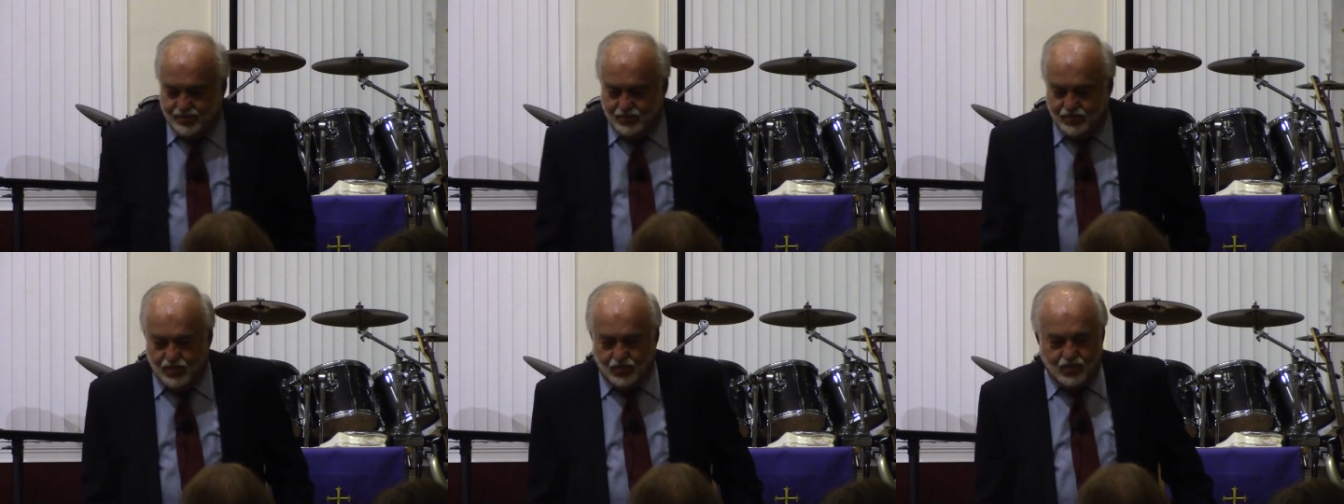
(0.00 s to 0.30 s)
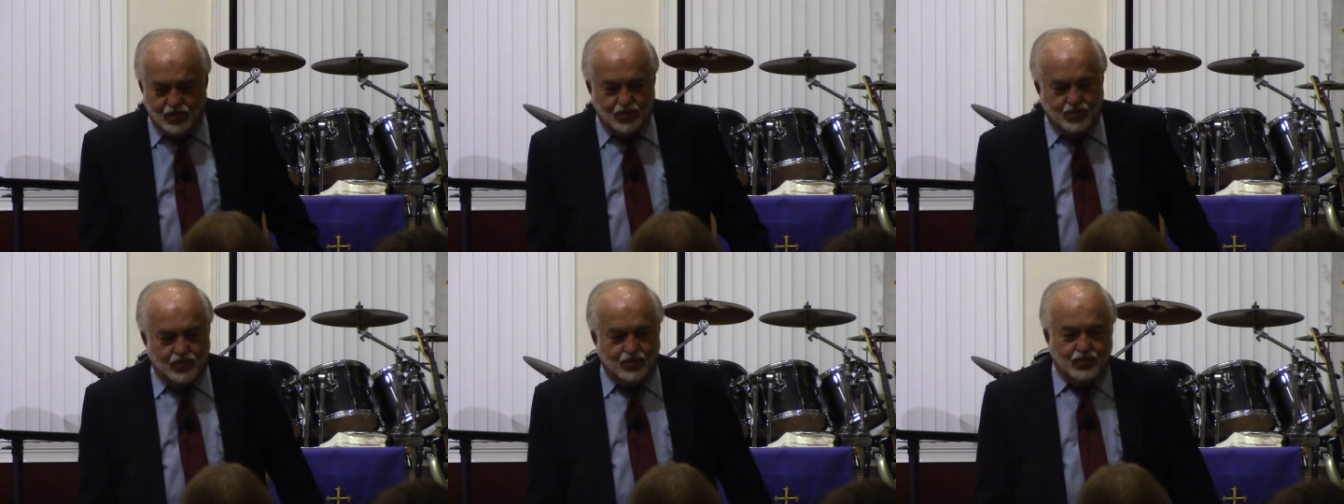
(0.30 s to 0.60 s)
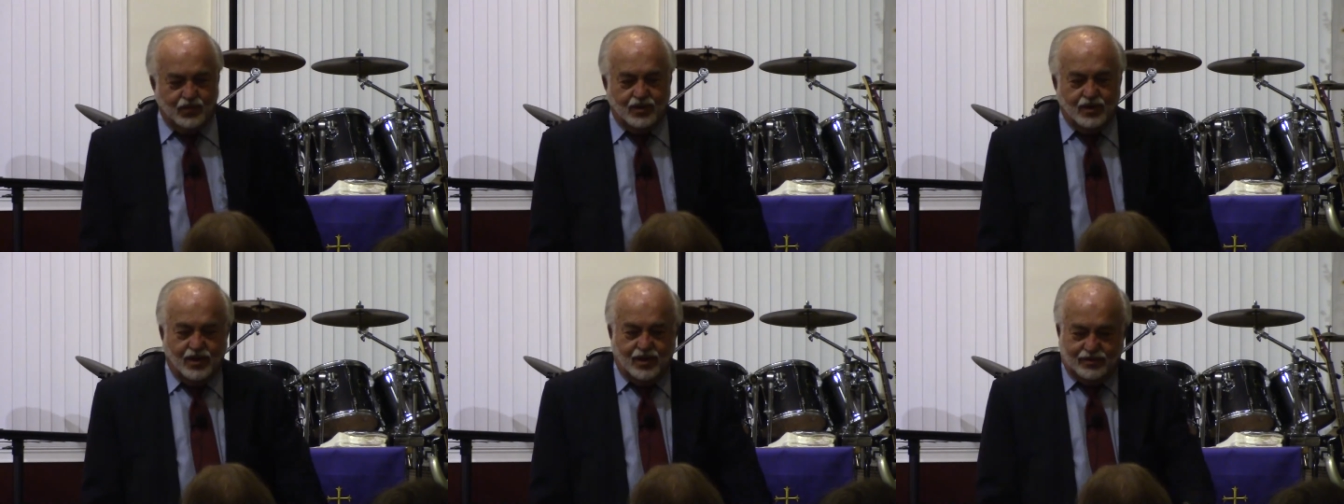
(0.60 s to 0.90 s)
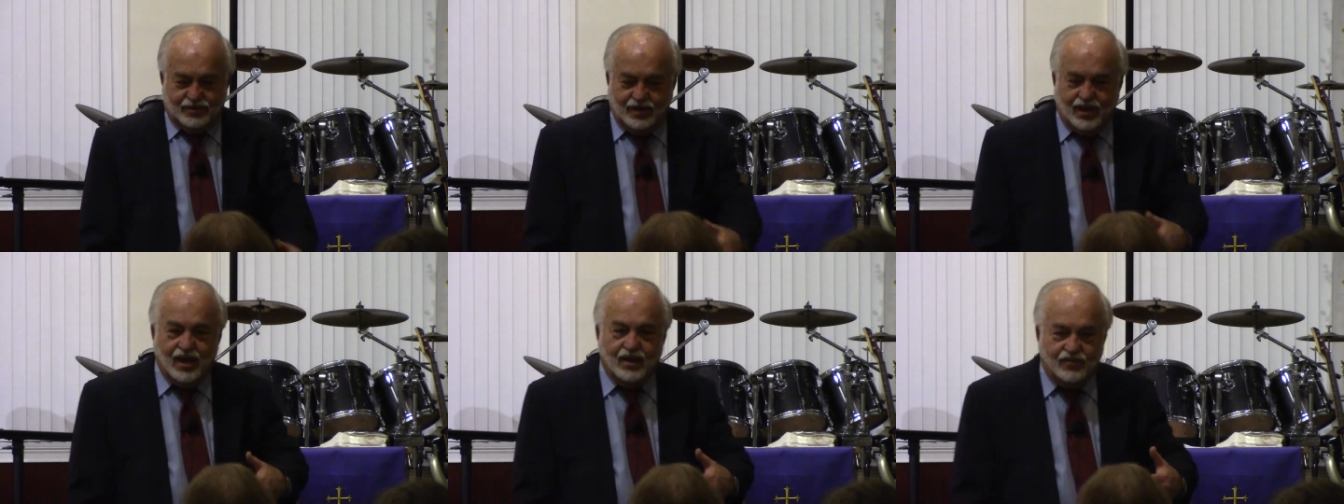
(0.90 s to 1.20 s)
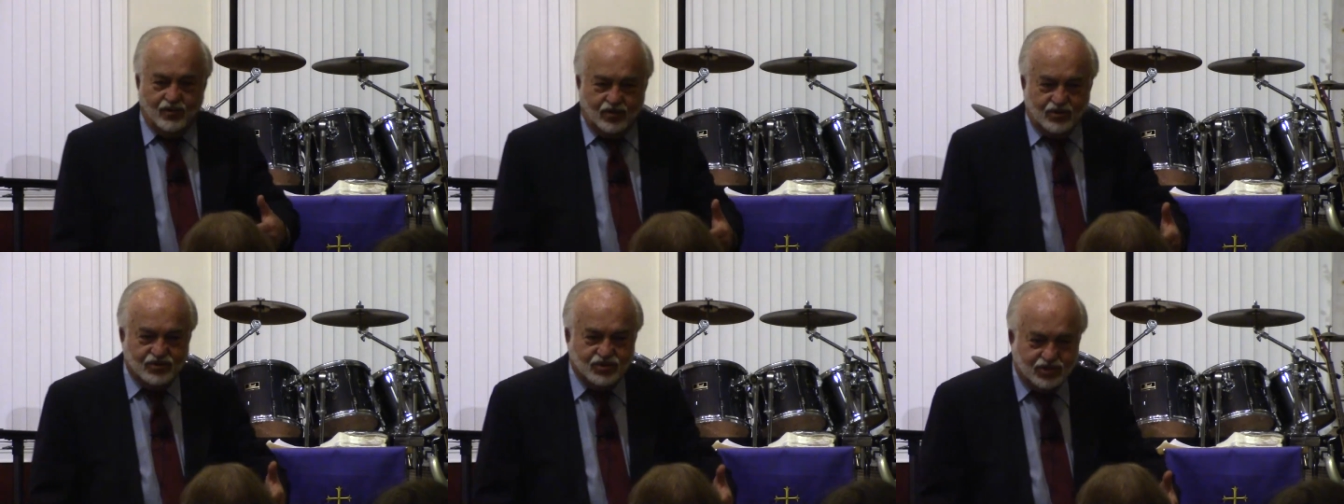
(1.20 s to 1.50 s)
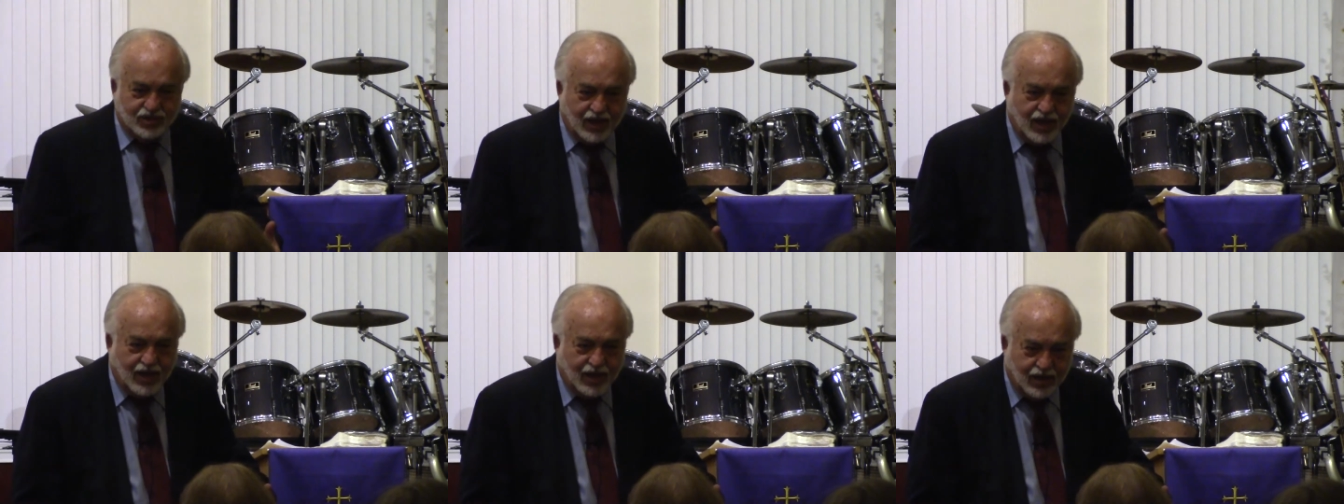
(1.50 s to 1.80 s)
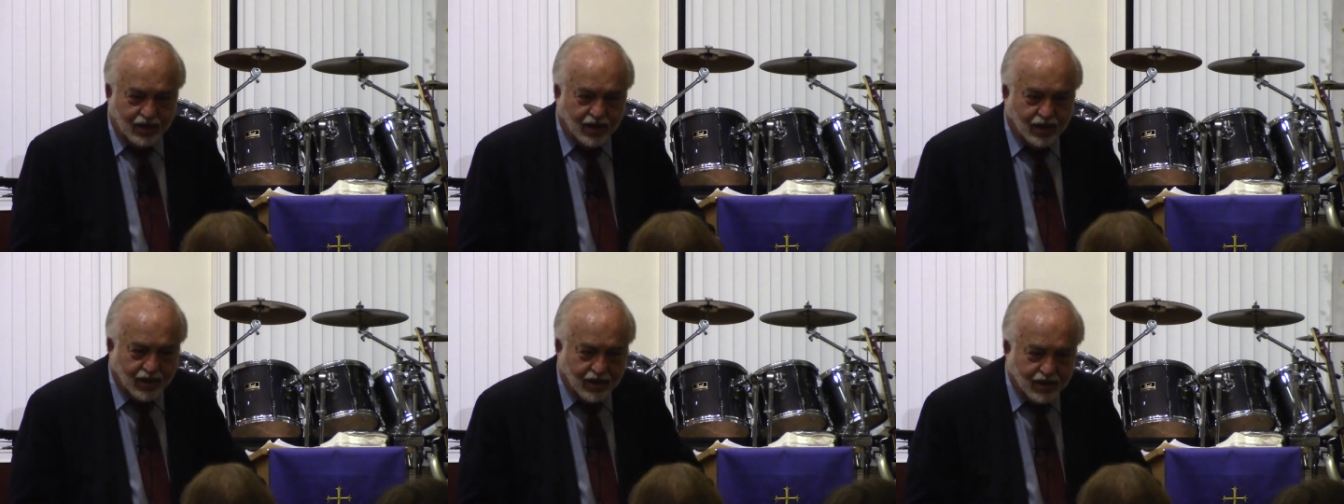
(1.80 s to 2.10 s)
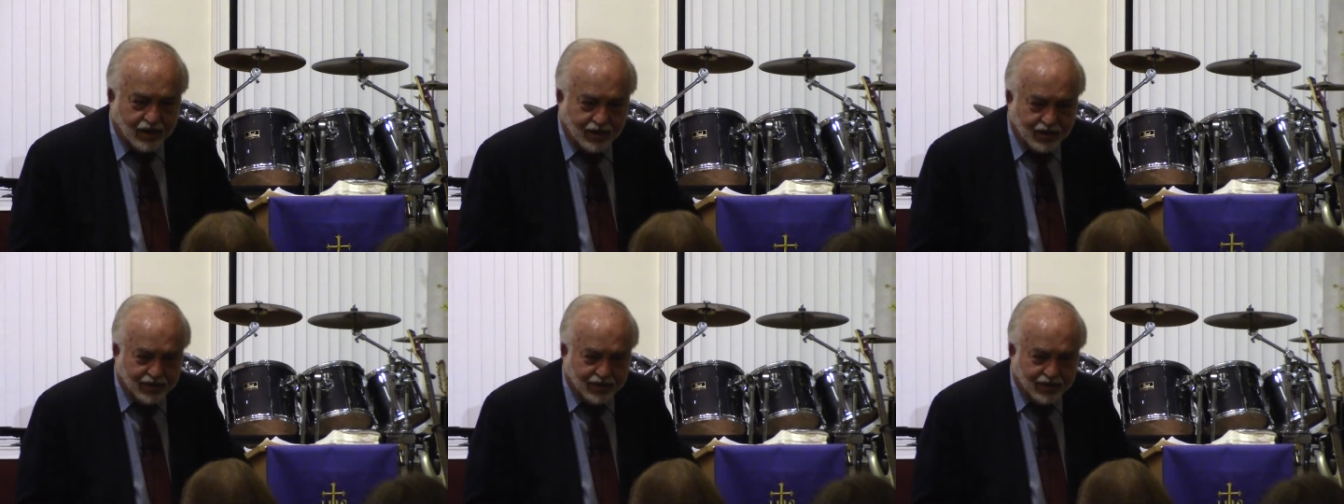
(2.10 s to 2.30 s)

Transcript: But we'd like to have our say in it.